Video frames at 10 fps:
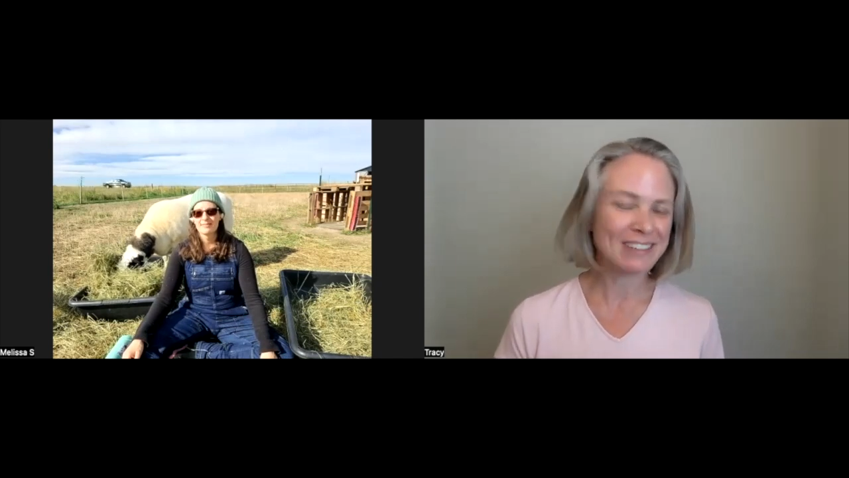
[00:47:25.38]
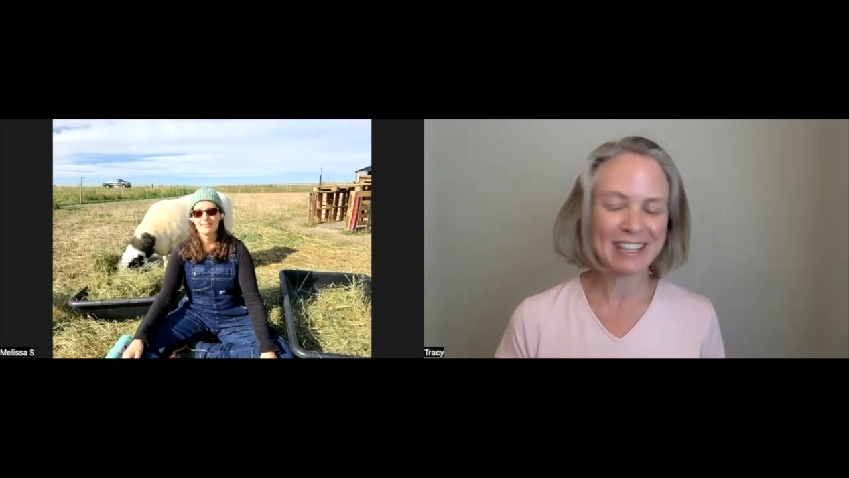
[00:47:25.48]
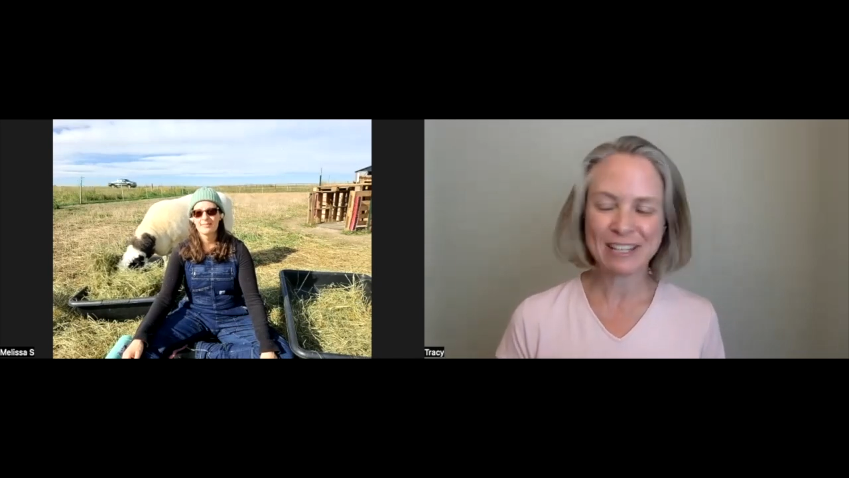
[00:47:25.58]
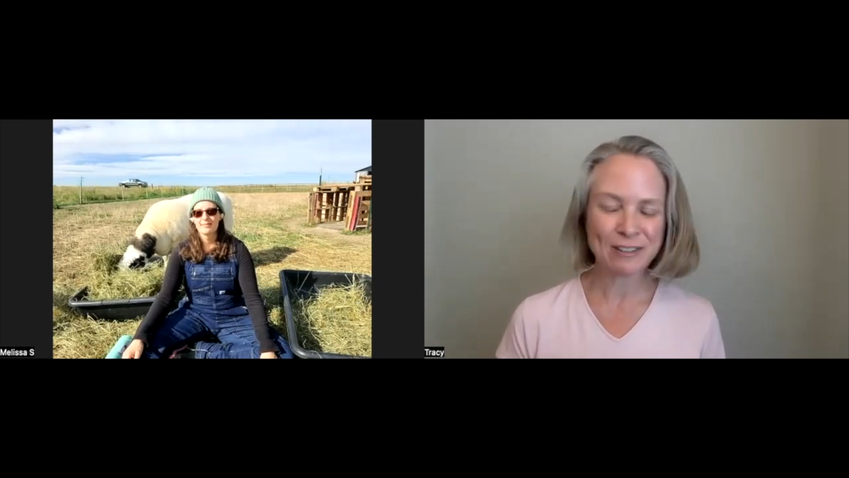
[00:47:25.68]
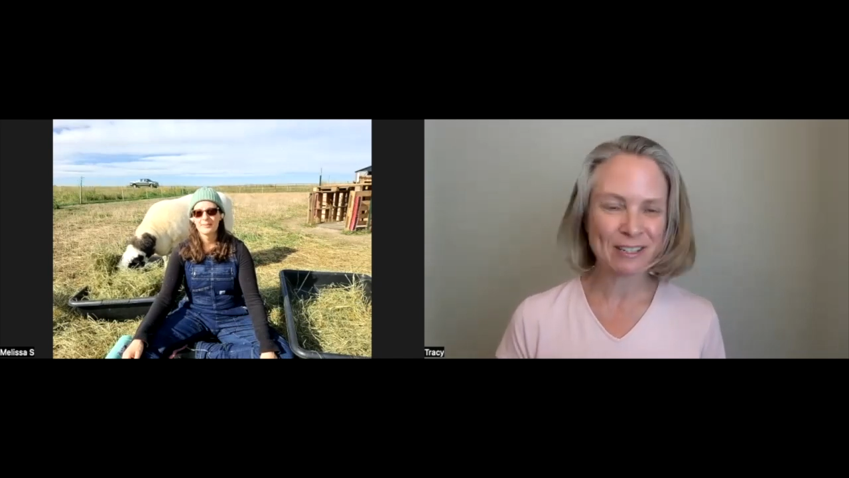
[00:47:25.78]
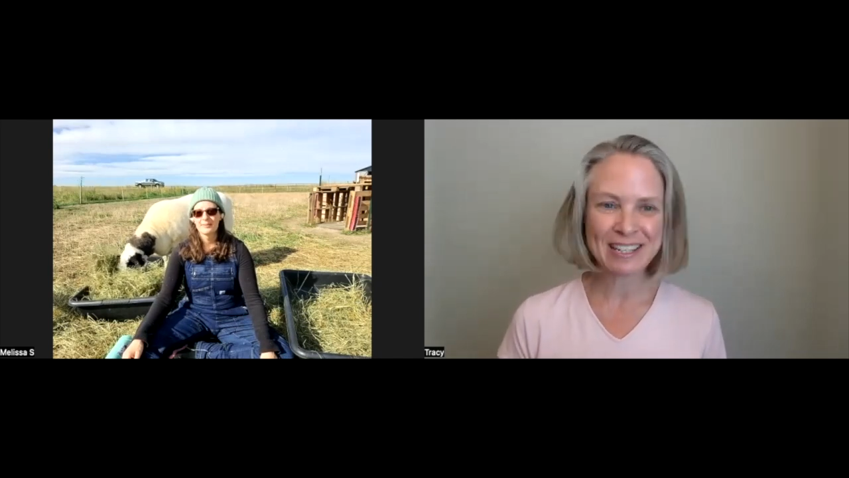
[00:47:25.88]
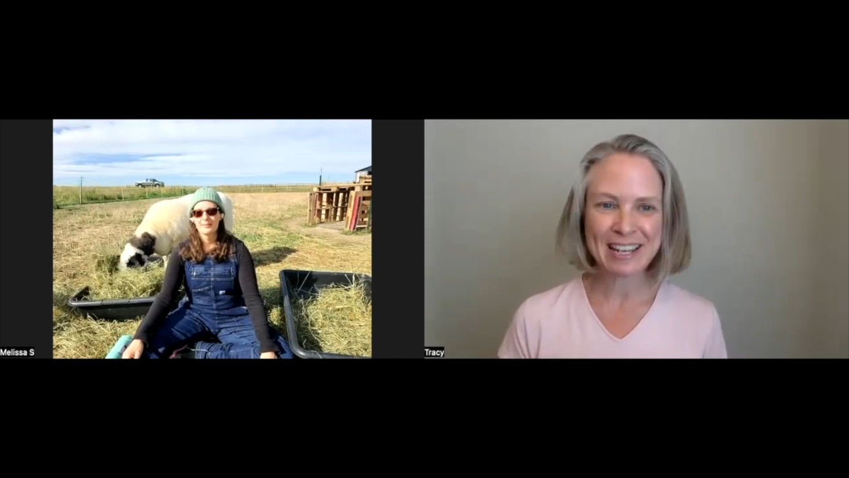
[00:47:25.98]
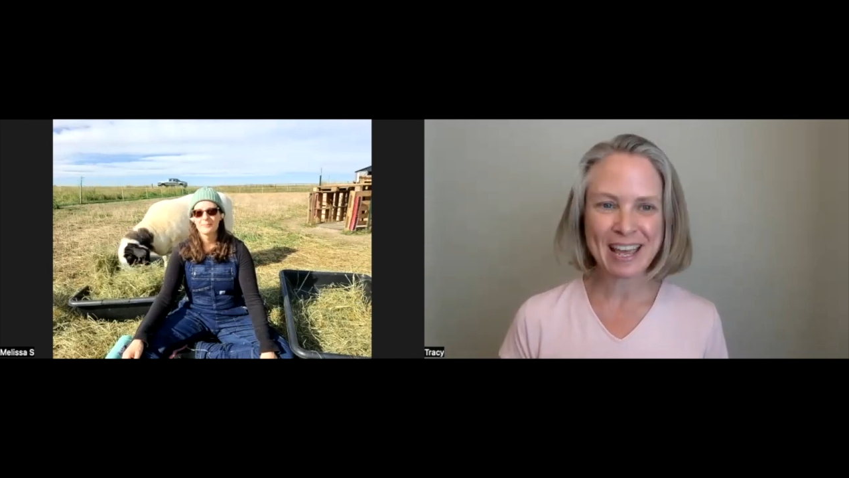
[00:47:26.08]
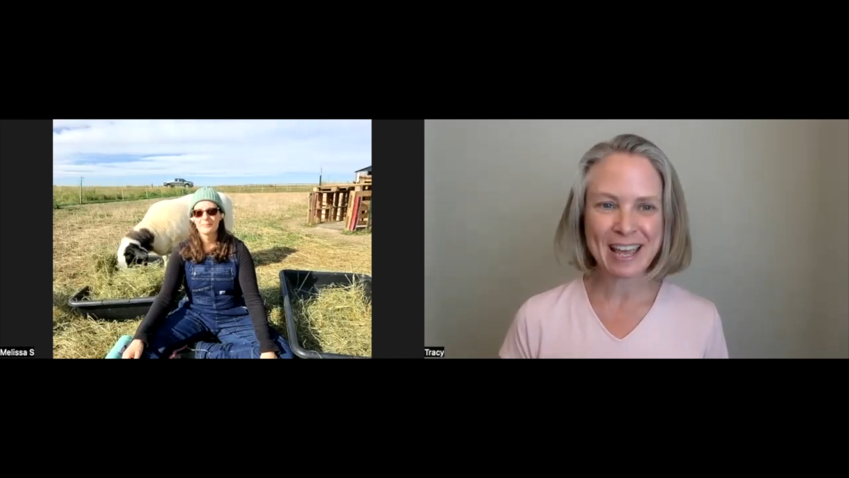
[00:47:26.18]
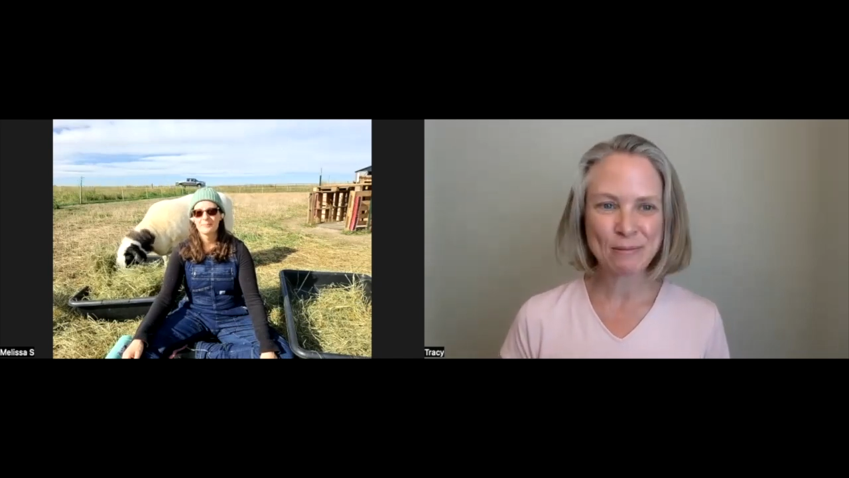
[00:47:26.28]
here
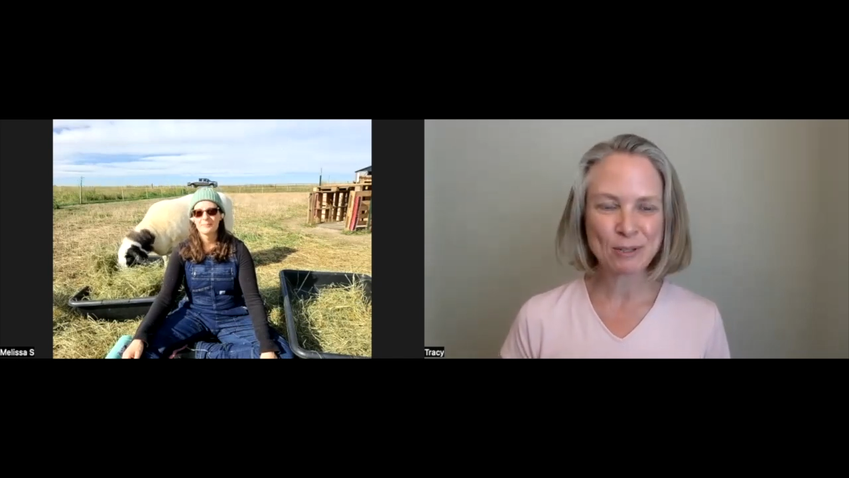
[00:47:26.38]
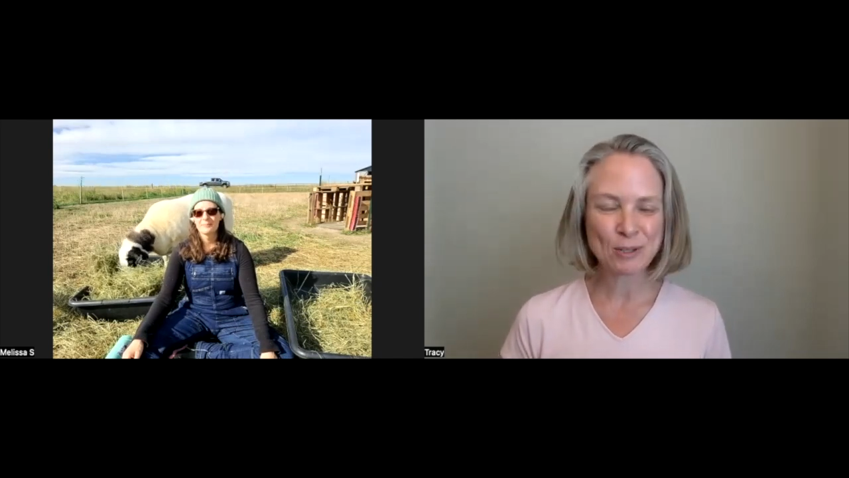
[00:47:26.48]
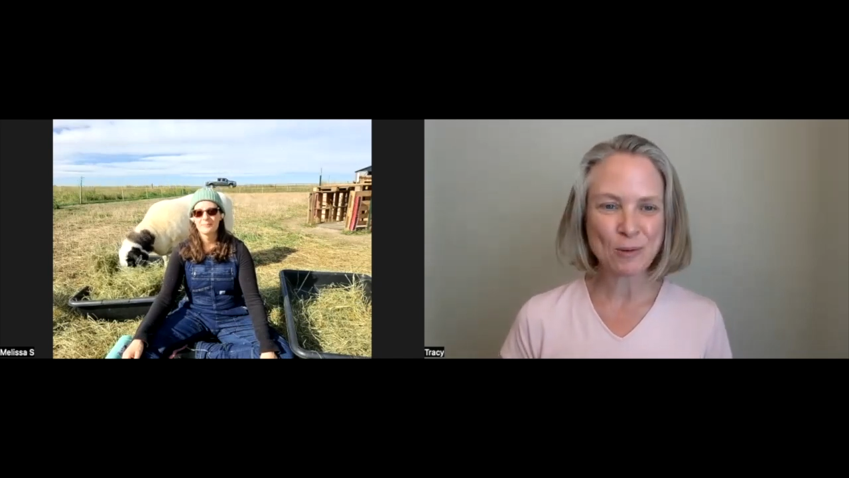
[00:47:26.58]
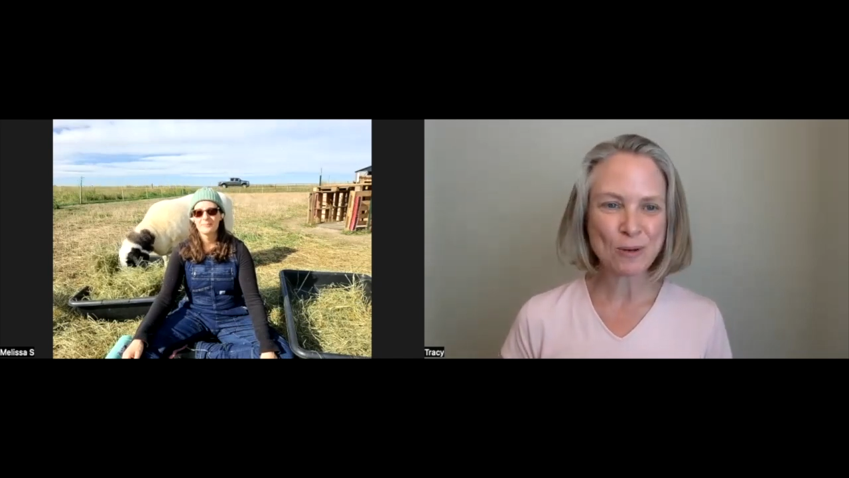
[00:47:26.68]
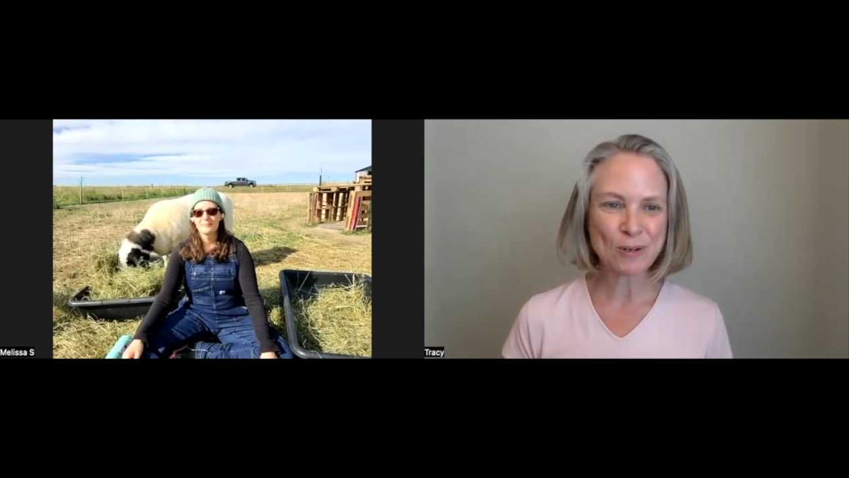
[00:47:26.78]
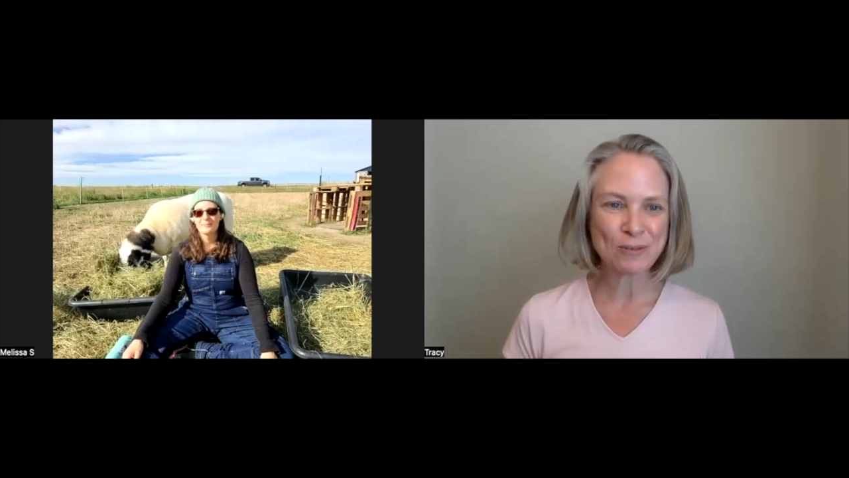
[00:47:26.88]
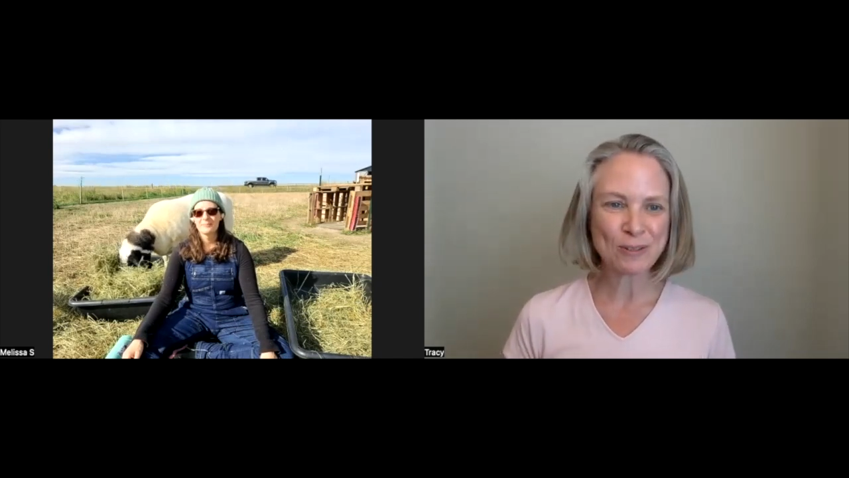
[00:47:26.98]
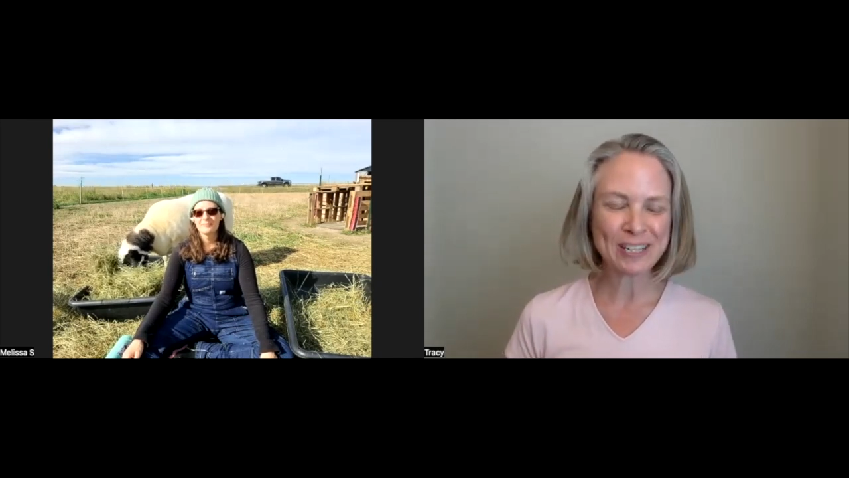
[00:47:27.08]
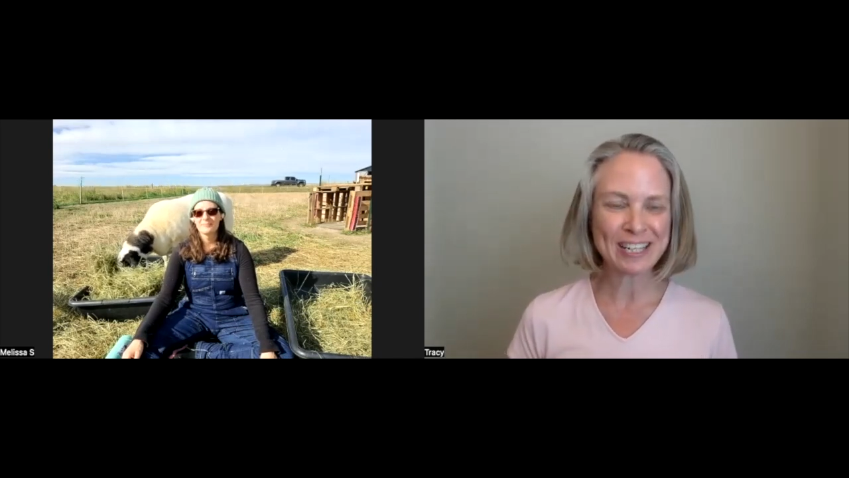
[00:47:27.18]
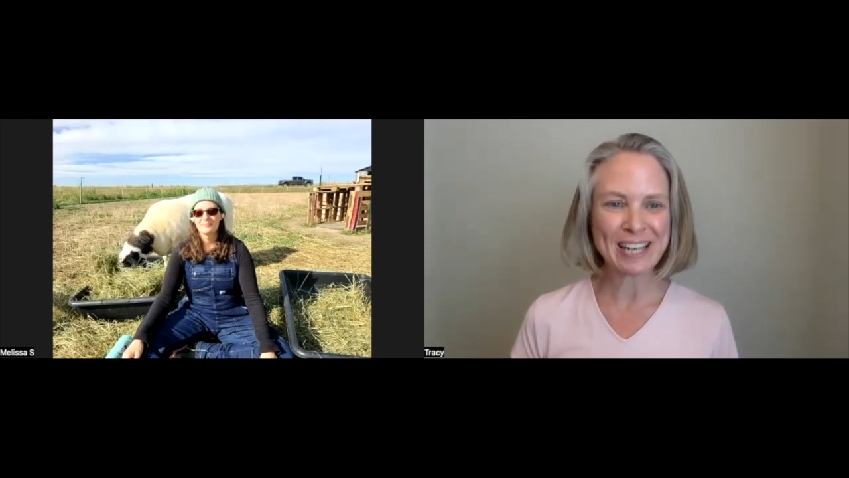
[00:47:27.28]
today. It was so
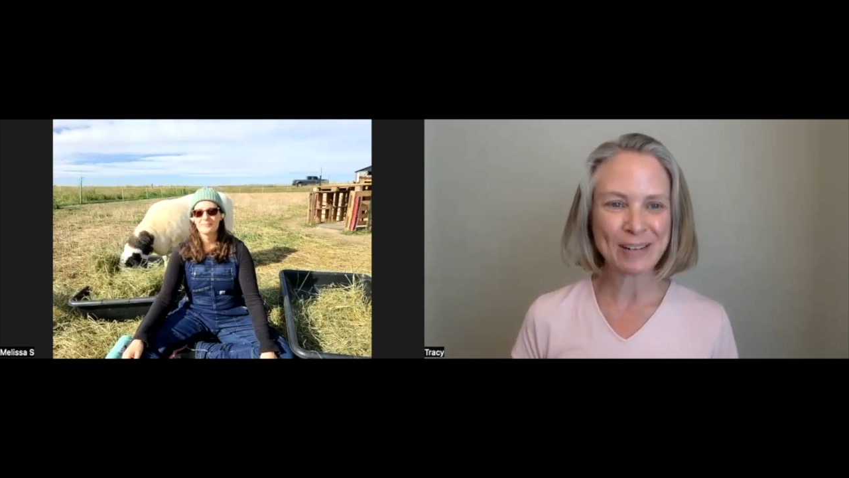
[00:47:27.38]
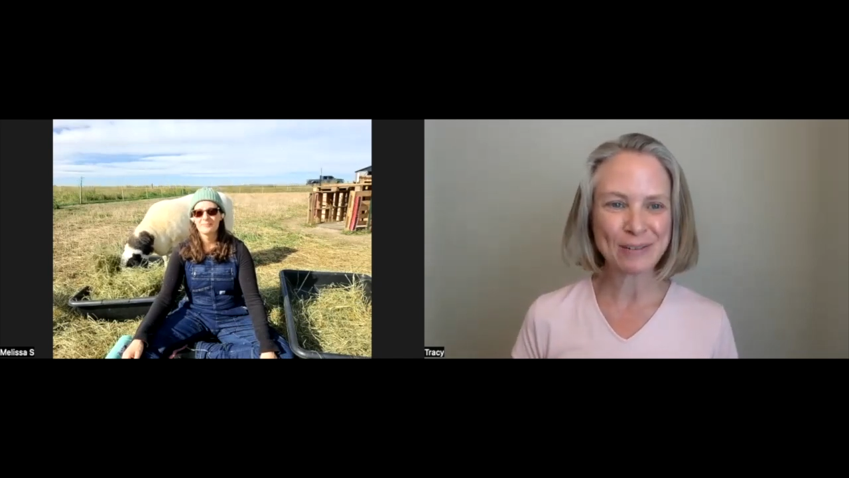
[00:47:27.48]
wonderful to connect